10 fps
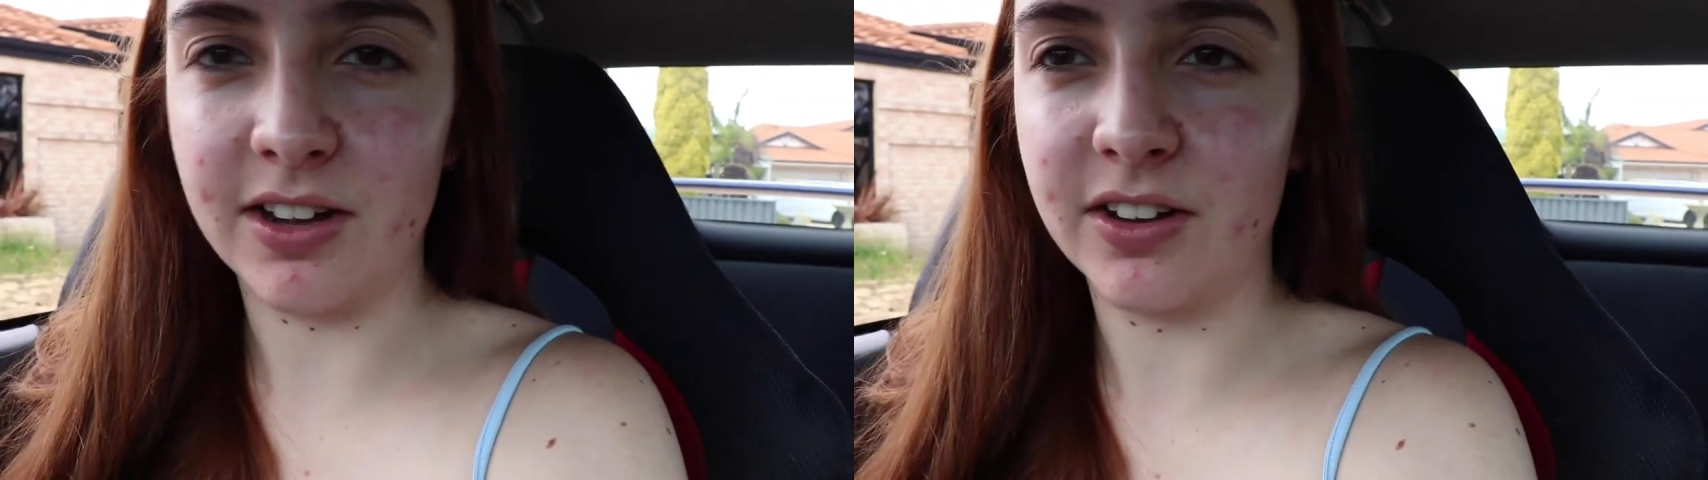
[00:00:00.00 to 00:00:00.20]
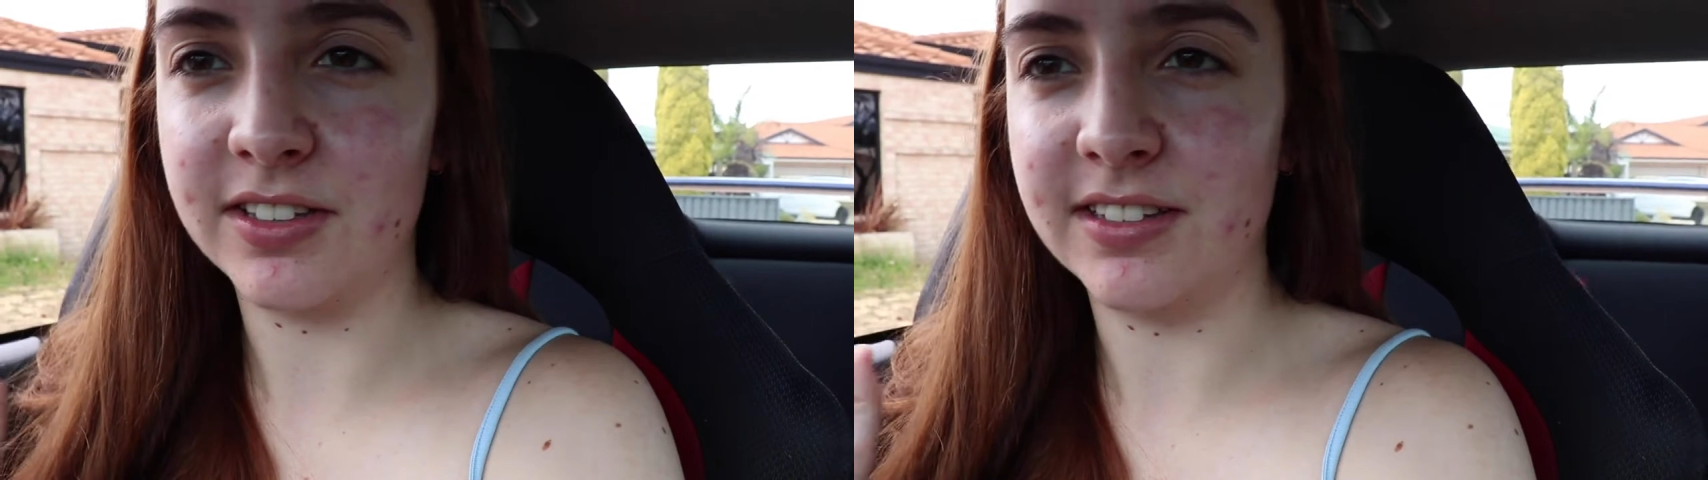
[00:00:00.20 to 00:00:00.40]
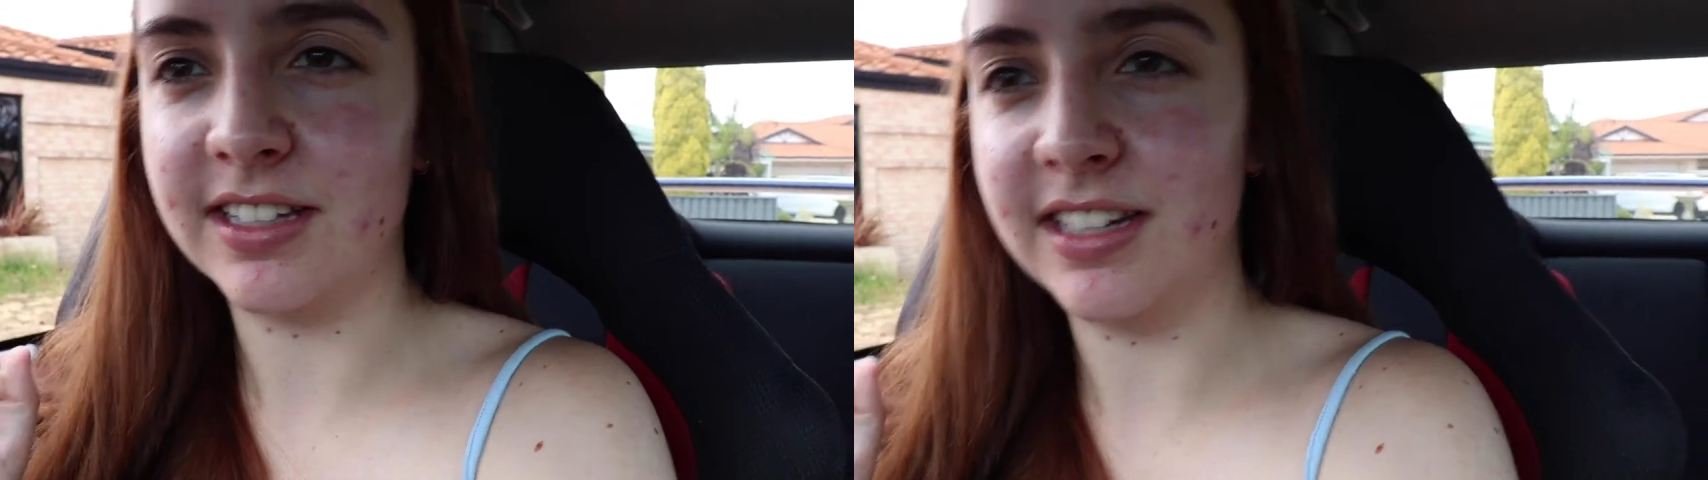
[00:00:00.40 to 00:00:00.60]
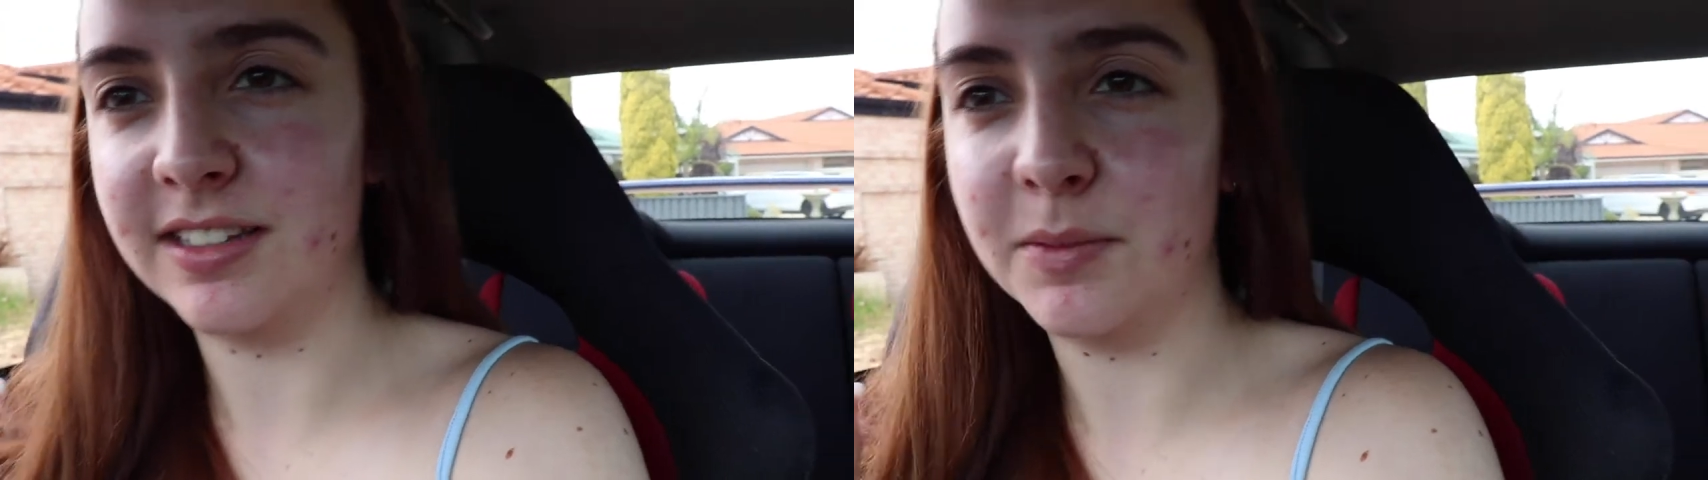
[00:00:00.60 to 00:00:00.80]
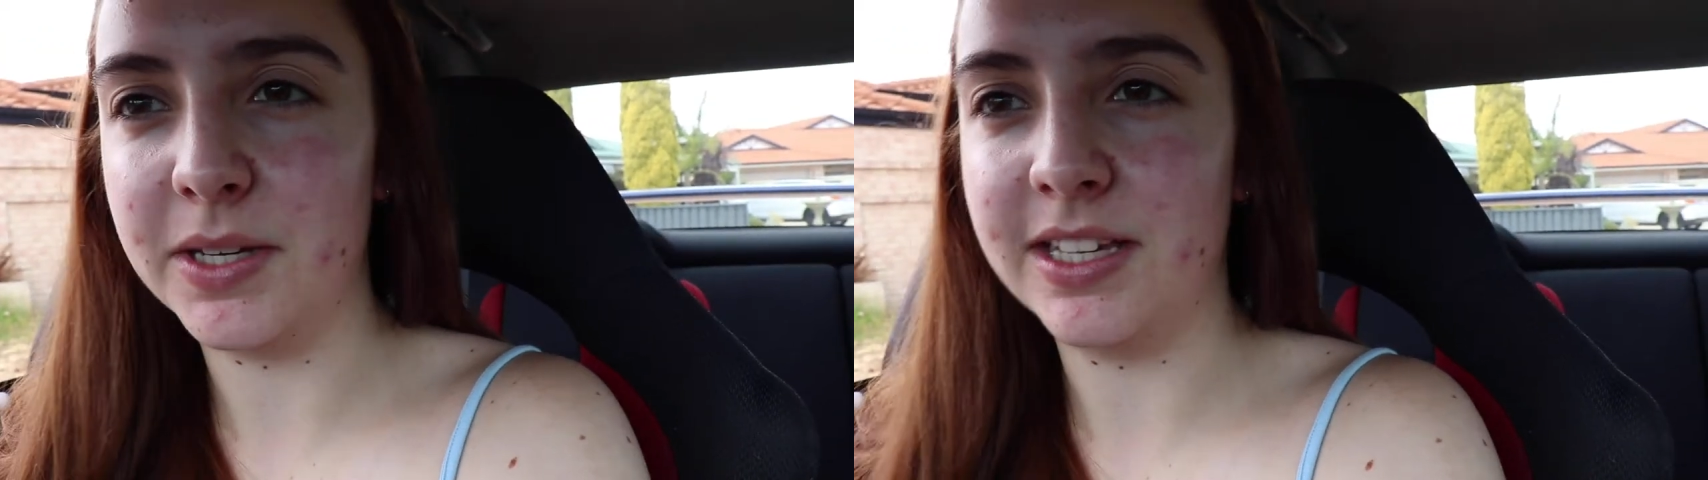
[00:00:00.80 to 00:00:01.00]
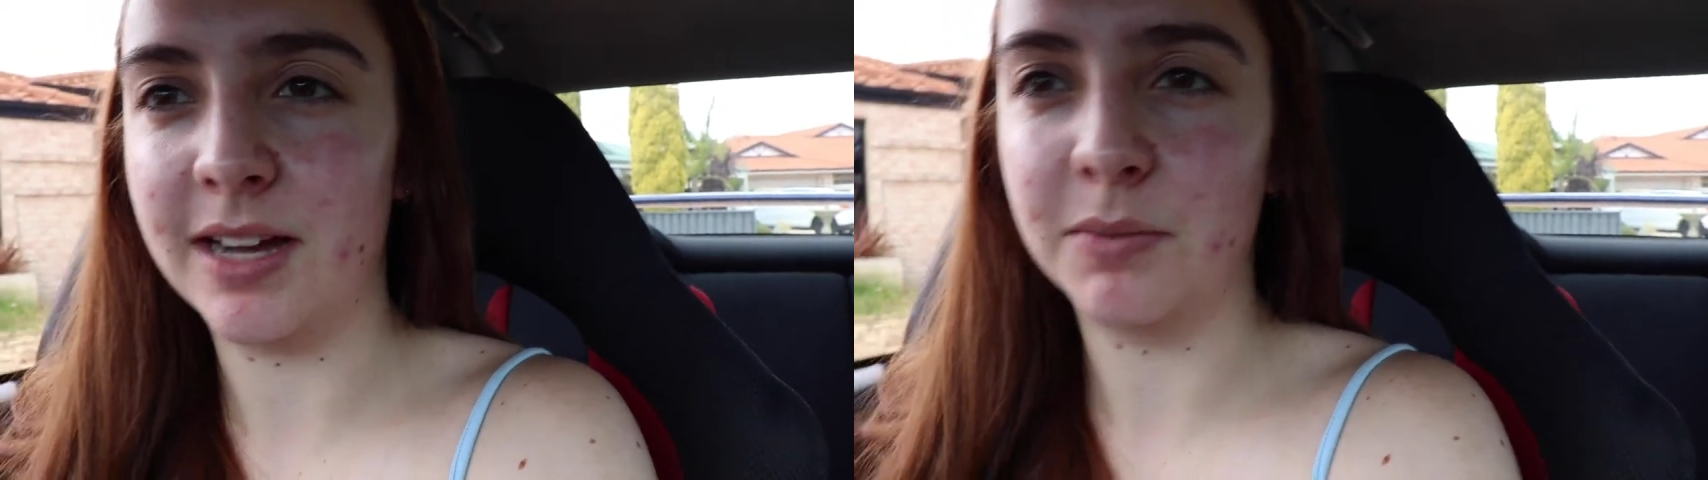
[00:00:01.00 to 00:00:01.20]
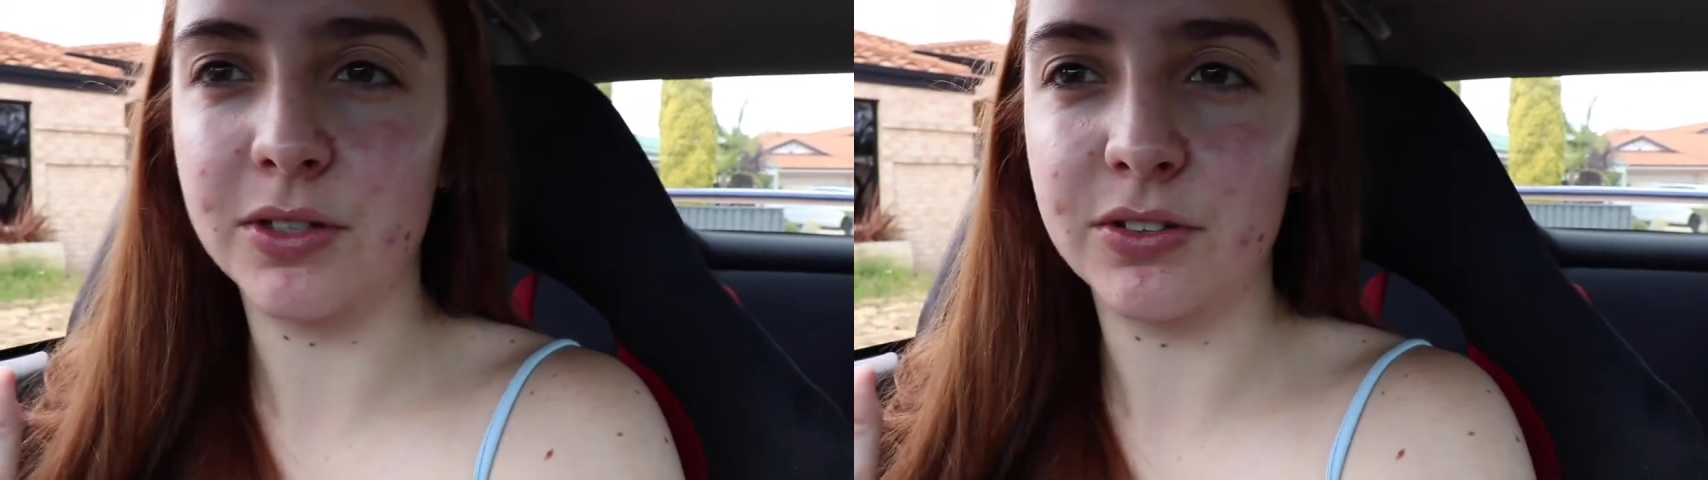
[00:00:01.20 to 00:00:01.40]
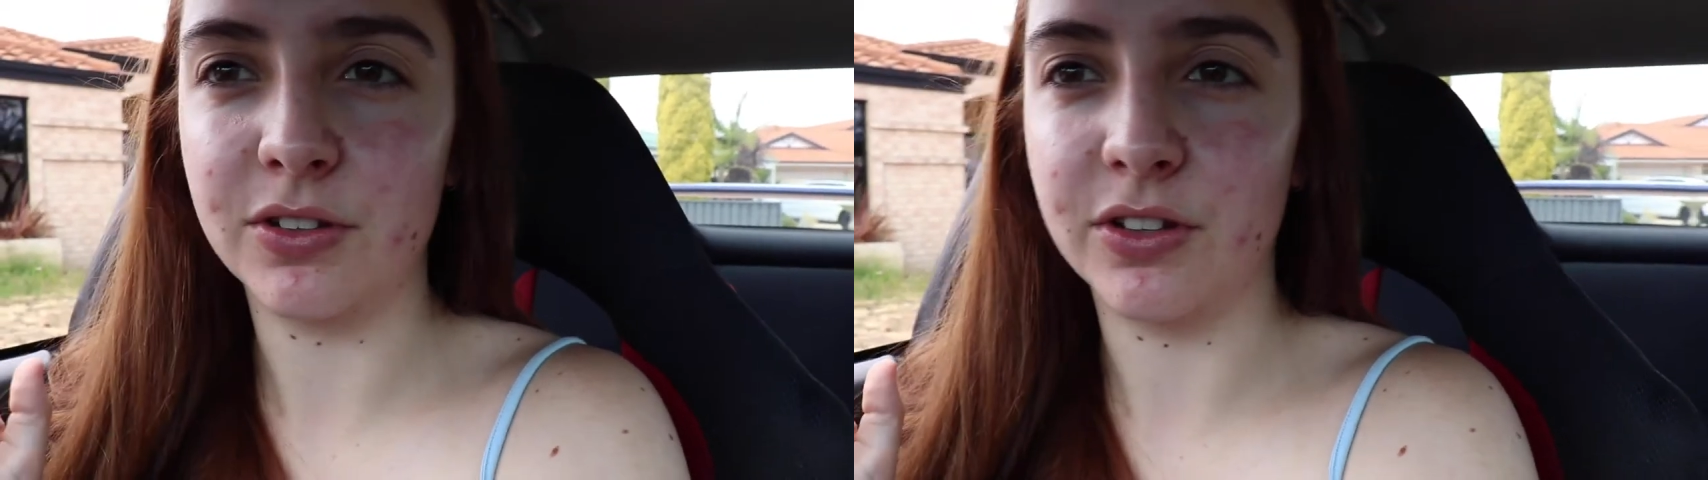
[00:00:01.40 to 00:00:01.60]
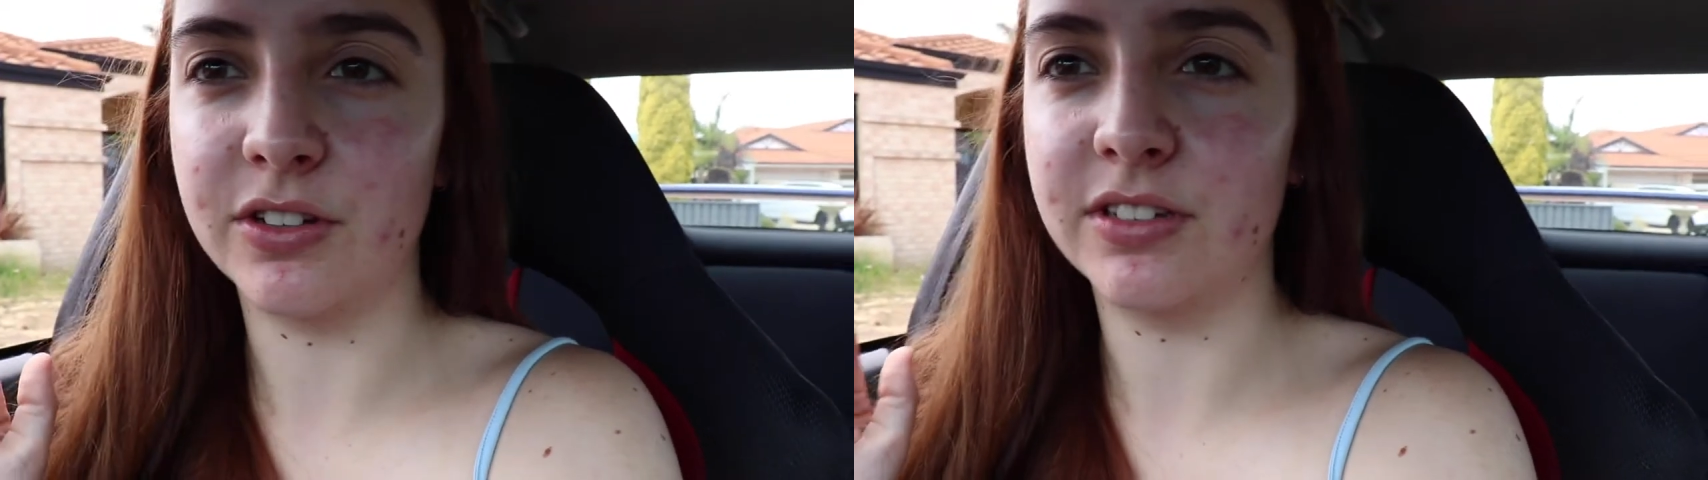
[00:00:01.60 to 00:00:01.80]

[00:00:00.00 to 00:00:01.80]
car because it is a big camera, so